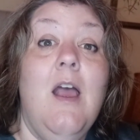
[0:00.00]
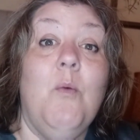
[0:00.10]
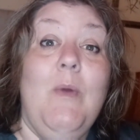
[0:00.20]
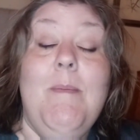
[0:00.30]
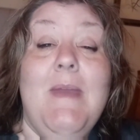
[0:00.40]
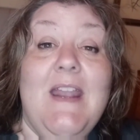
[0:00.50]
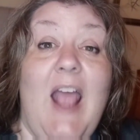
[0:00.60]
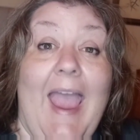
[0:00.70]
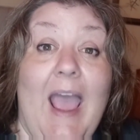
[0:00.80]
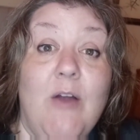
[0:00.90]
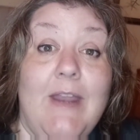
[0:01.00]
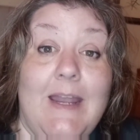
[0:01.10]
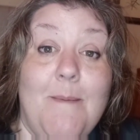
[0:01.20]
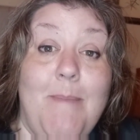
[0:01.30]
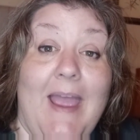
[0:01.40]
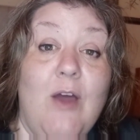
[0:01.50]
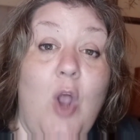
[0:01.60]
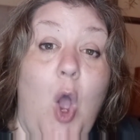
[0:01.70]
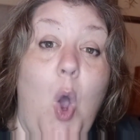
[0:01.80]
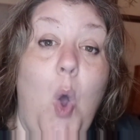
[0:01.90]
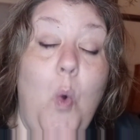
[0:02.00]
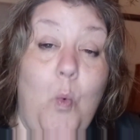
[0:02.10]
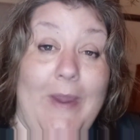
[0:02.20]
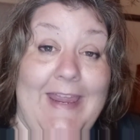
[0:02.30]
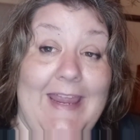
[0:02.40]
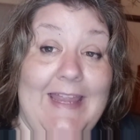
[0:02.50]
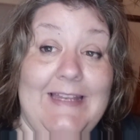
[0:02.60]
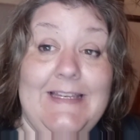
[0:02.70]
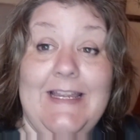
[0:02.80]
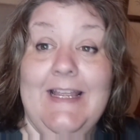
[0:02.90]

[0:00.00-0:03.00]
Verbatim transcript: We've been out and about all weekend